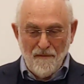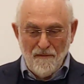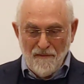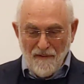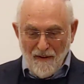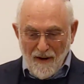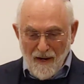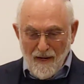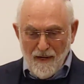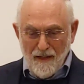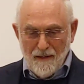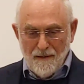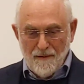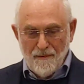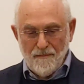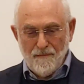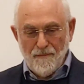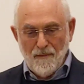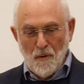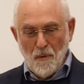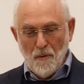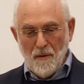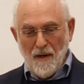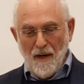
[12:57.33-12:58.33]
Fine.
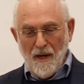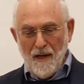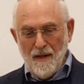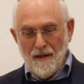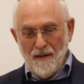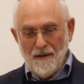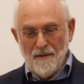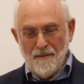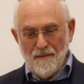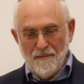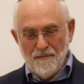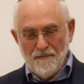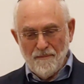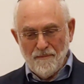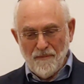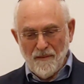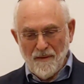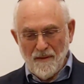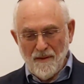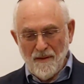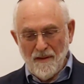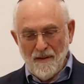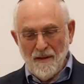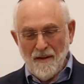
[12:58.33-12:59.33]
Okay.
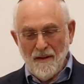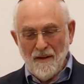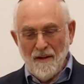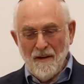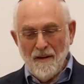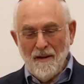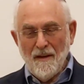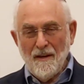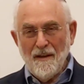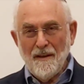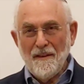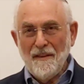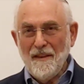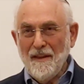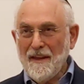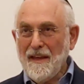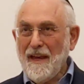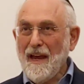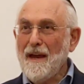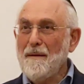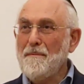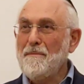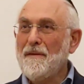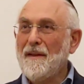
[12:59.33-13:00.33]
They
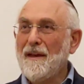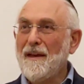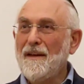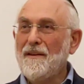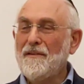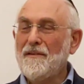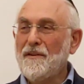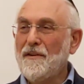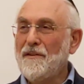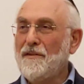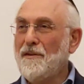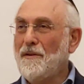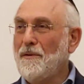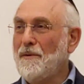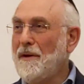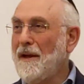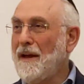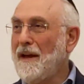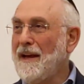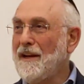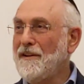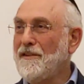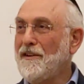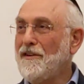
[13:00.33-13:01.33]
came there, so I said,
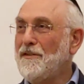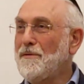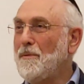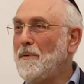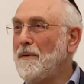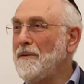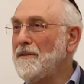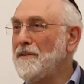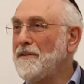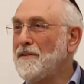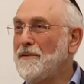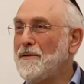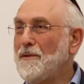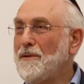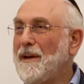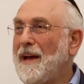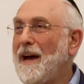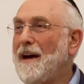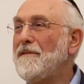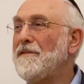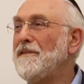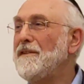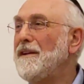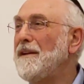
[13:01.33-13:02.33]
okay, I just wanted to
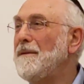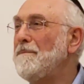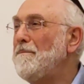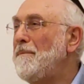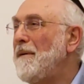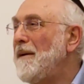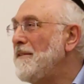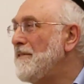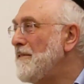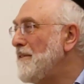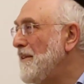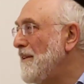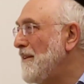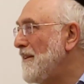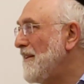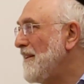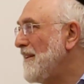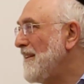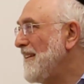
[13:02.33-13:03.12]
cover the bezin.